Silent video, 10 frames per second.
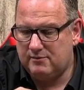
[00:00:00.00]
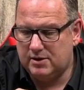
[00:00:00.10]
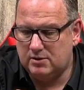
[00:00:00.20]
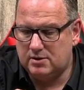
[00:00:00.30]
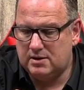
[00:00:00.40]
a
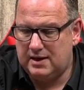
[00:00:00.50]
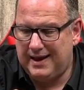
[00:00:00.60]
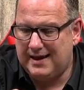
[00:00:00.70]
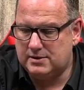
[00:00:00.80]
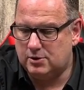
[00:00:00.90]
look
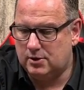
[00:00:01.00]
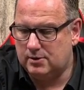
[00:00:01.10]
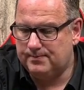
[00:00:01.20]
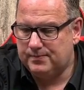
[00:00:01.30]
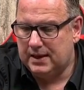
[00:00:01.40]
at her.
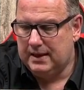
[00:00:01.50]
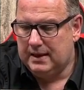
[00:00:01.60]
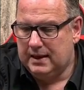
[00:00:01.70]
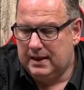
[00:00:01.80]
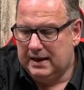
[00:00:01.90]

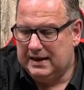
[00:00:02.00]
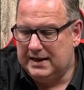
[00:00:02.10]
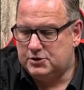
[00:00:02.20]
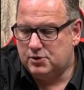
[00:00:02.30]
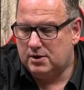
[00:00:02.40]

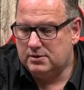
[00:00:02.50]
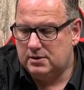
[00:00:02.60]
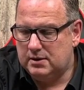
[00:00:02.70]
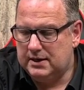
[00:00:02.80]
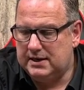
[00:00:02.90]
Later on,
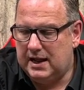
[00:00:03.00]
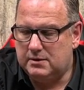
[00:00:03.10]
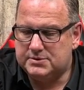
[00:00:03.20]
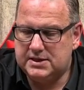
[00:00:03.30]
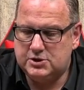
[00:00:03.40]
it
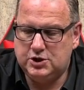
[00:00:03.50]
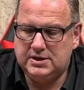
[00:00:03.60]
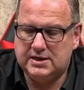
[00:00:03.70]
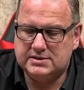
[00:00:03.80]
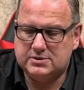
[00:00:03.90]
helps that she
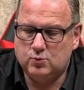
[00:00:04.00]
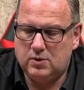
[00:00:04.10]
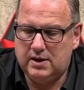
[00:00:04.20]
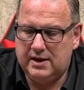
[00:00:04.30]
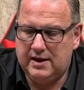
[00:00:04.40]
does
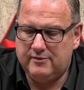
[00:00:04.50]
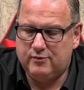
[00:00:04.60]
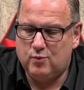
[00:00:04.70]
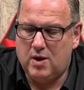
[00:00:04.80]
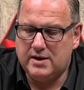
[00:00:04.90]
have
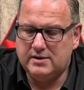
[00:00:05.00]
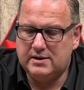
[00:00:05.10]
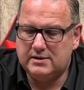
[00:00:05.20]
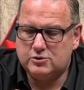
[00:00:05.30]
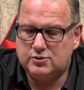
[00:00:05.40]

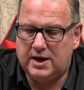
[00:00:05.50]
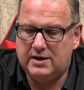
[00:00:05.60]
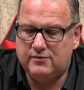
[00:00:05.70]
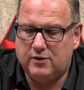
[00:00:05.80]
one trait for